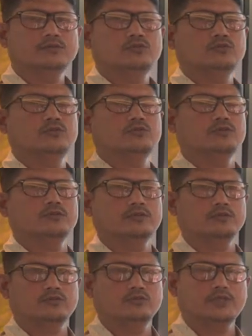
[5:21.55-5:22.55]
to
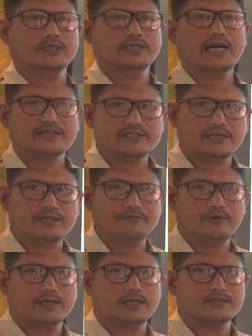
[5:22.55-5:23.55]
the tertiary
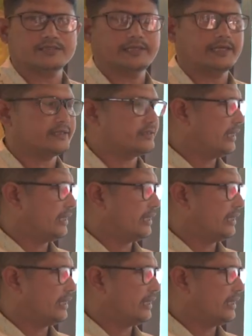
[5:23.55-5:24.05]
follicle stage,